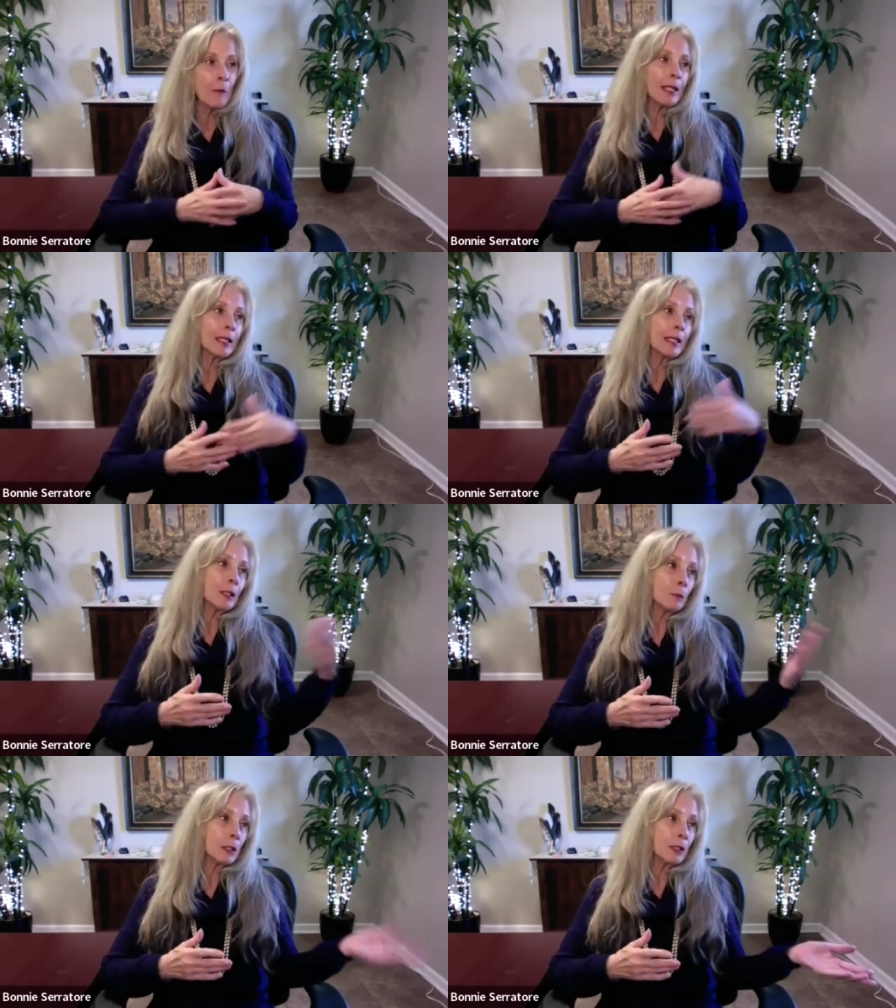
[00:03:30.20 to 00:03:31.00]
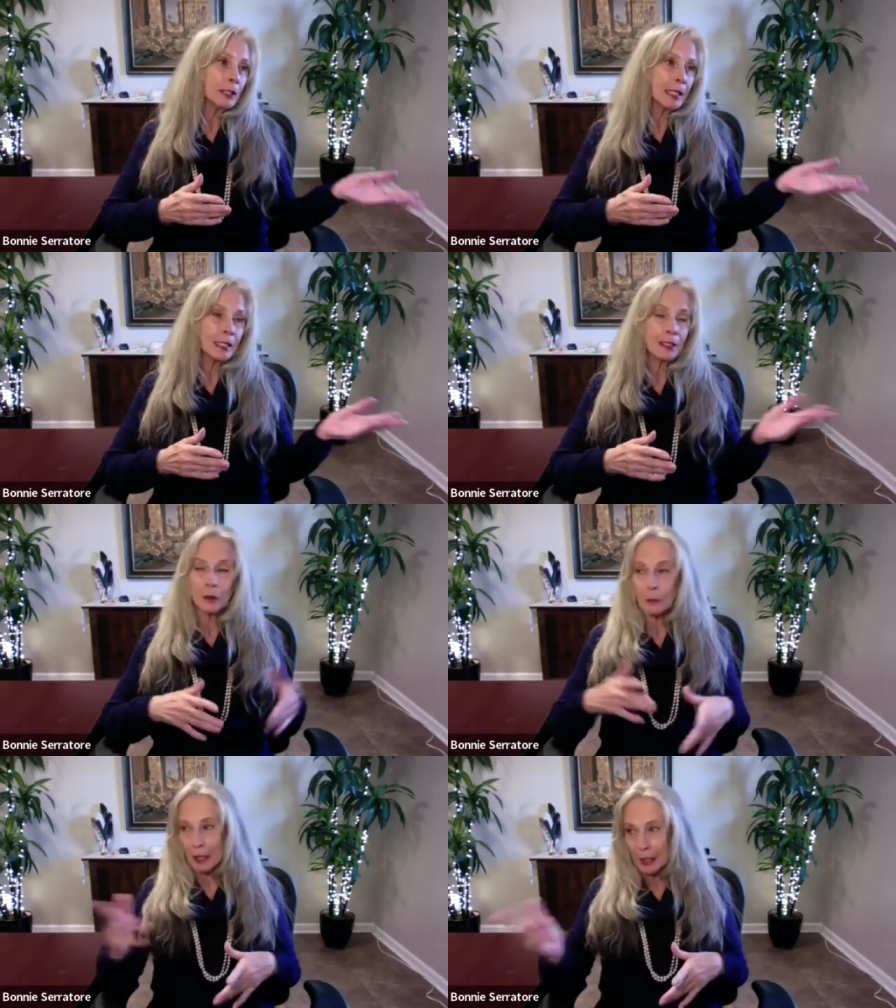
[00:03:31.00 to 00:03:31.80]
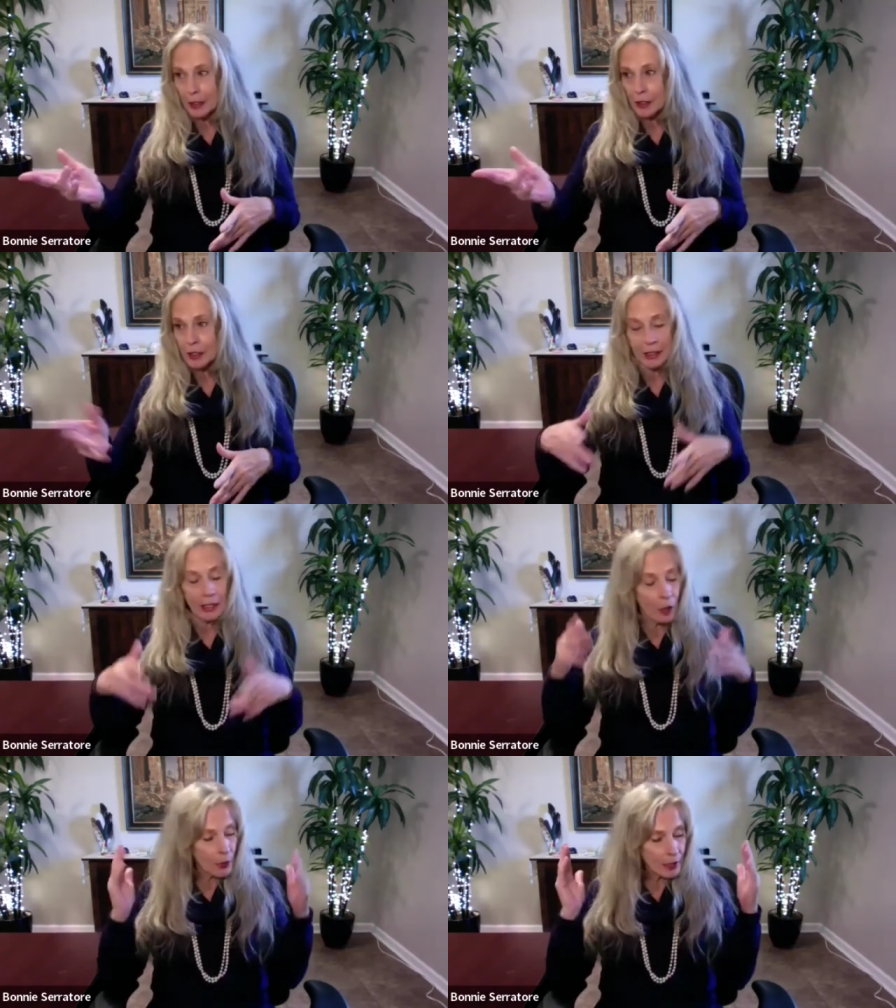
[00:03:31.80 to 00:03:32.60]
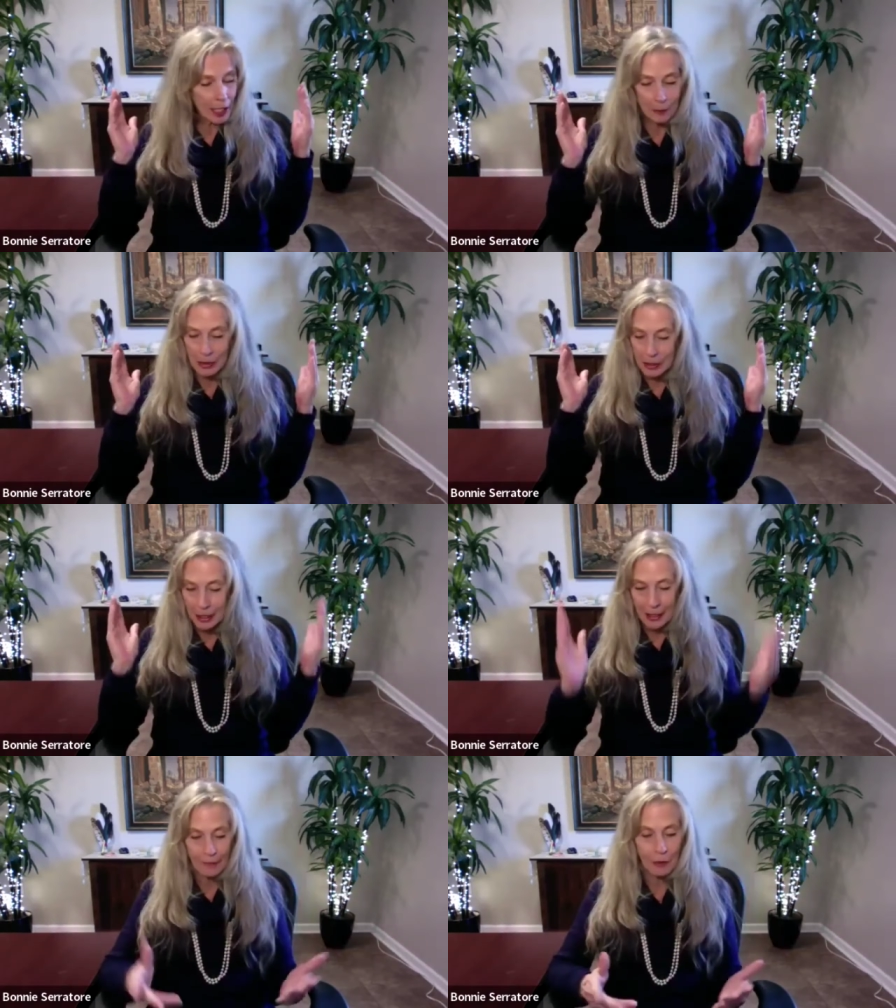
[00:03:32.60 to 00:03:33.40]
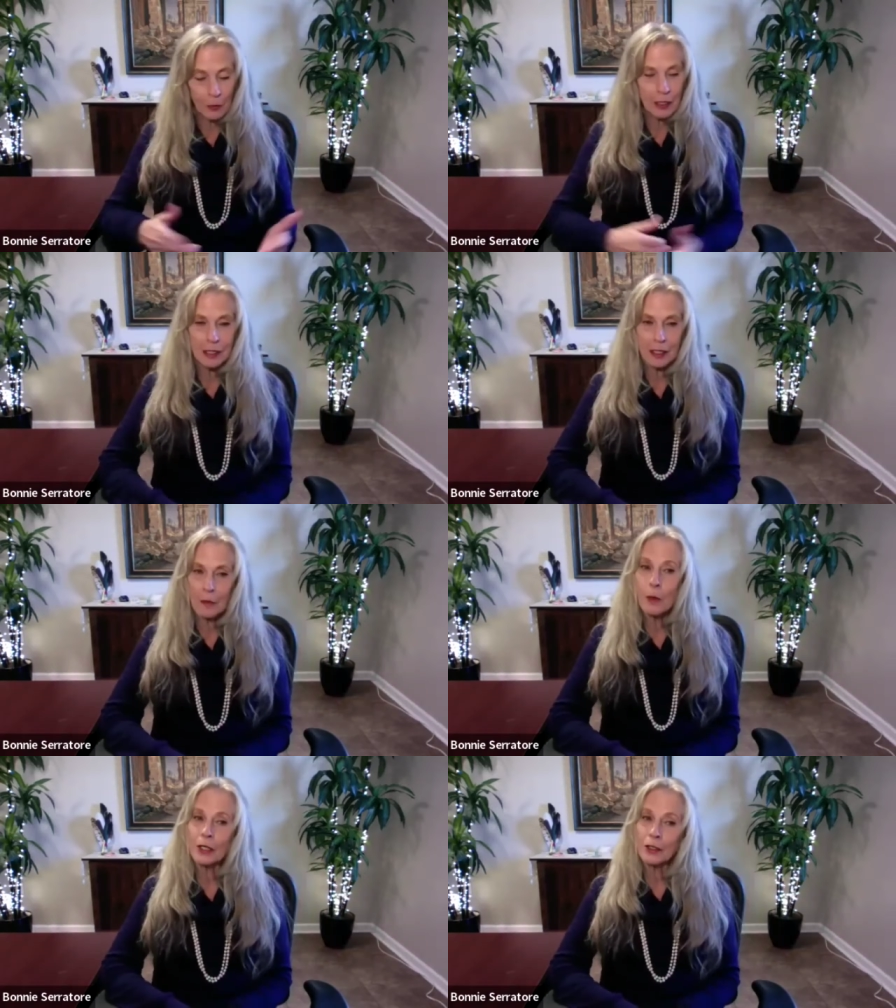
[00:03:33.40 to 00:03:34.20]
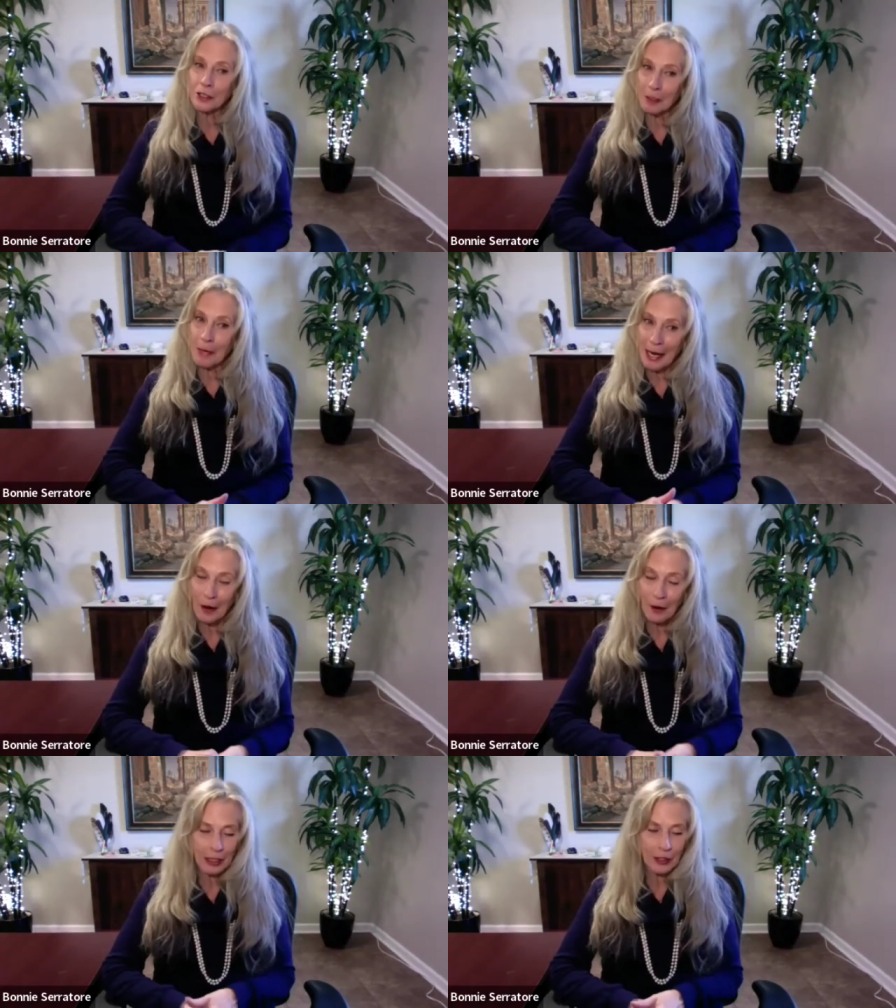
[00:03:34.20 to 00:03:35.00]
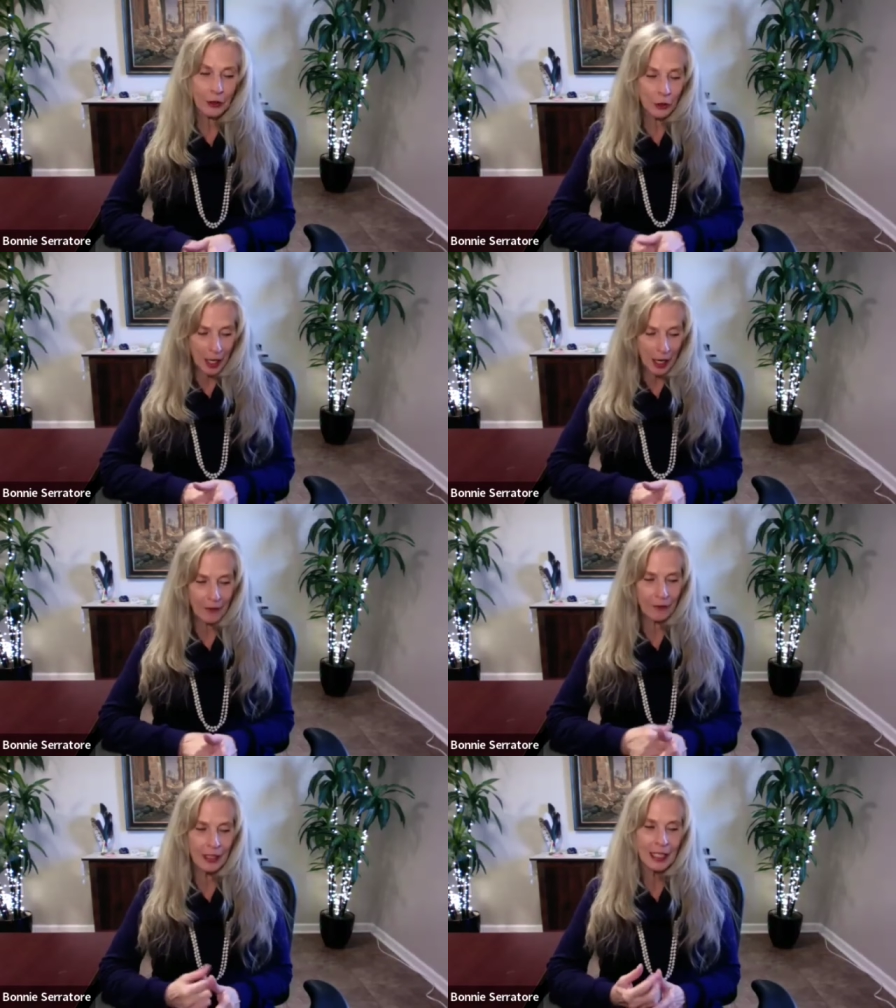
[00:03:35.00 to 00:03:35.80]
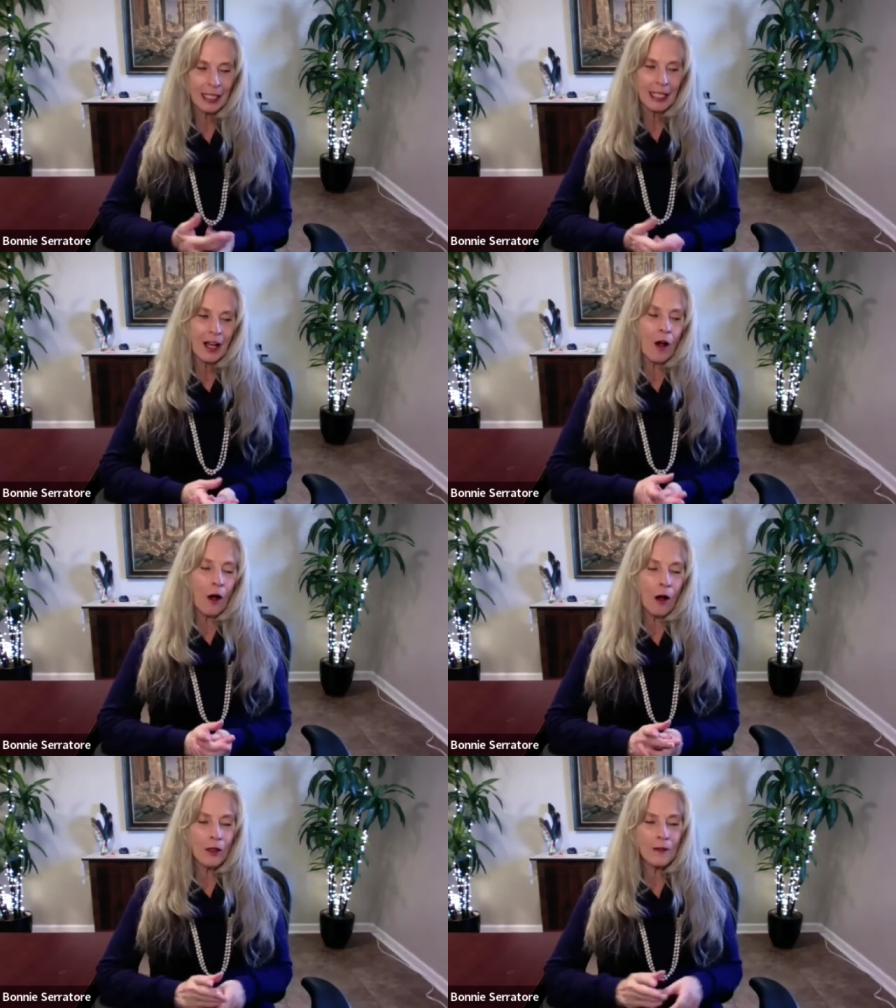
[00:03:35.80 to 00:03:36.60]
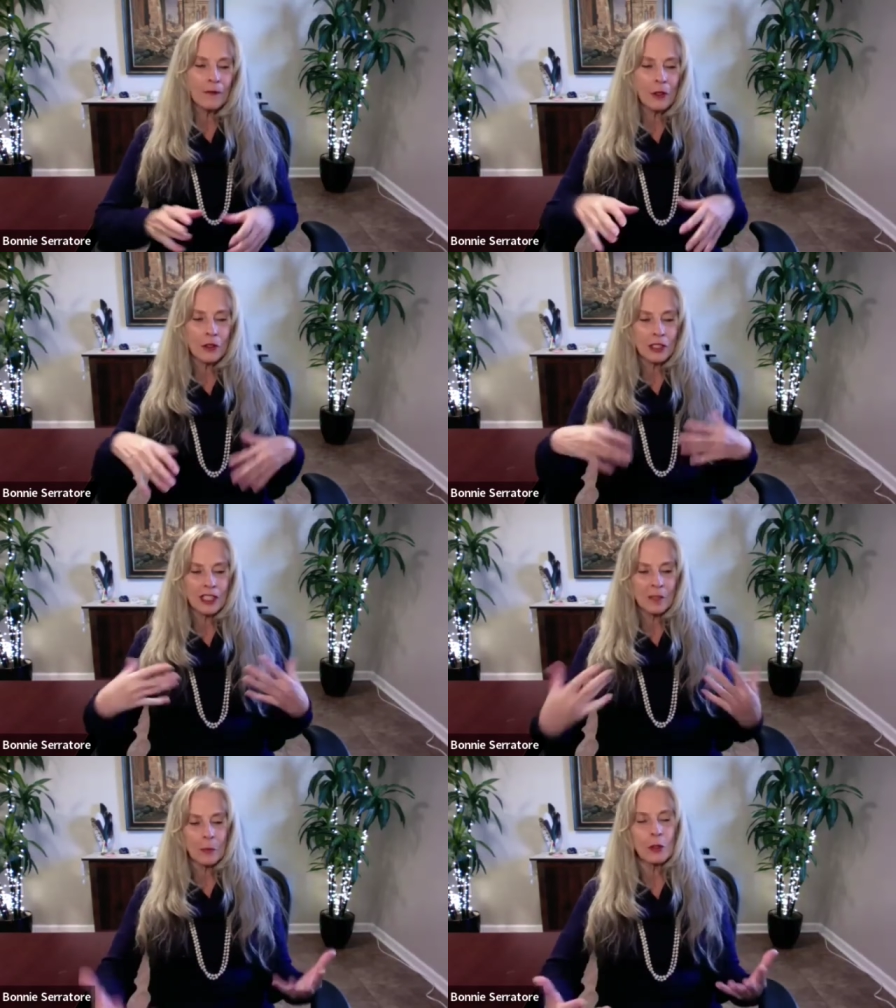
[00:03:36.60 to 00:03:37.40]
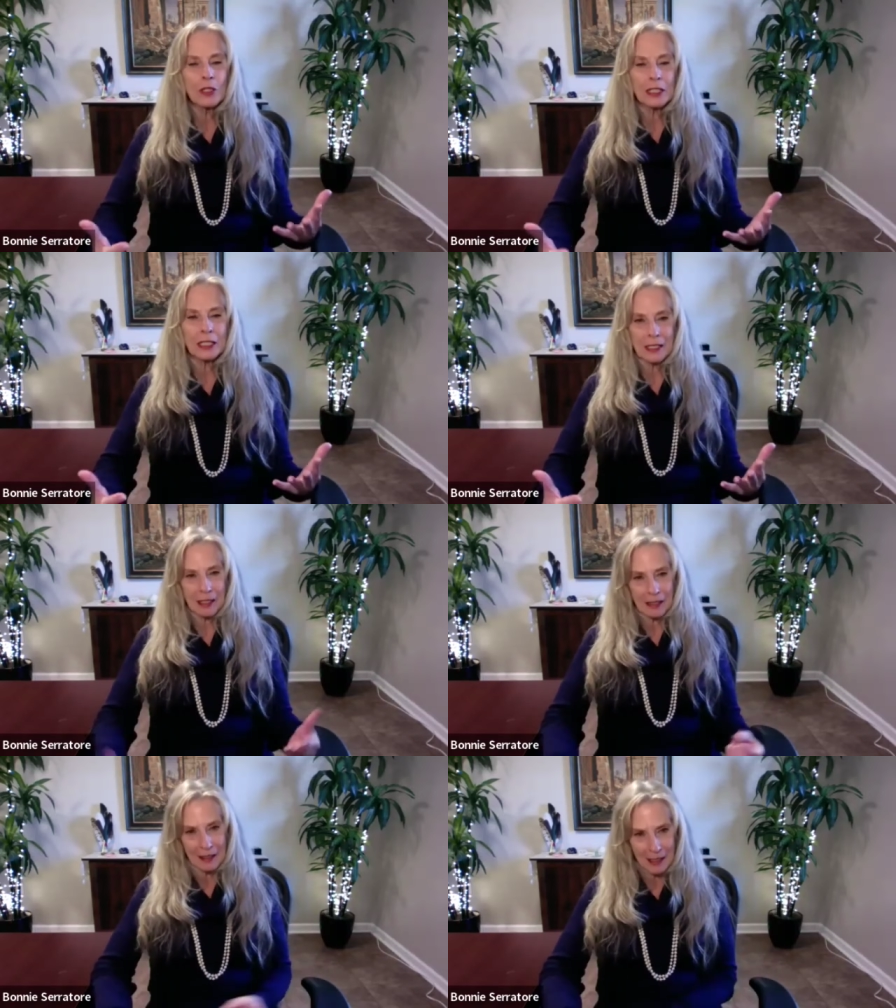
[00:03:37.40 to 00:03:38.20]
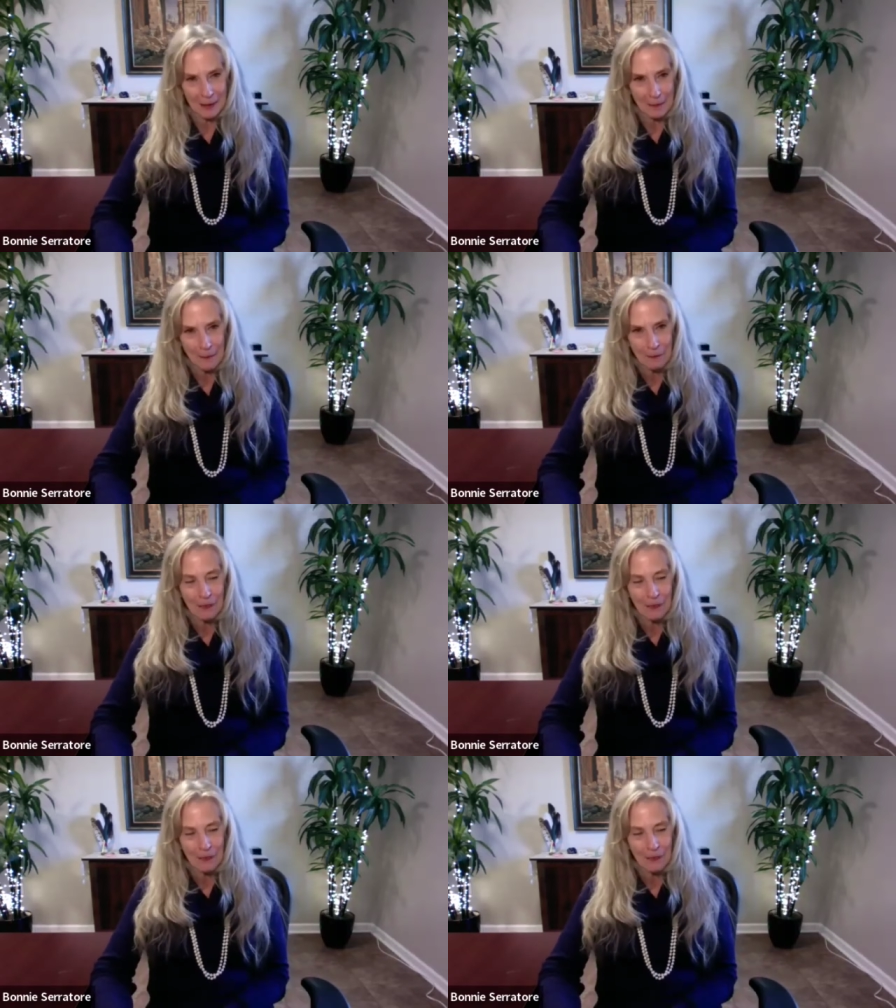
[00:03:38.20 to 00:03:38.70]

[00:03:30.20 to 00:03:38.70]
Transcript: We might get humiliated or punished. And that always happens to everyone somewhere, somehow in your life. All of those experiences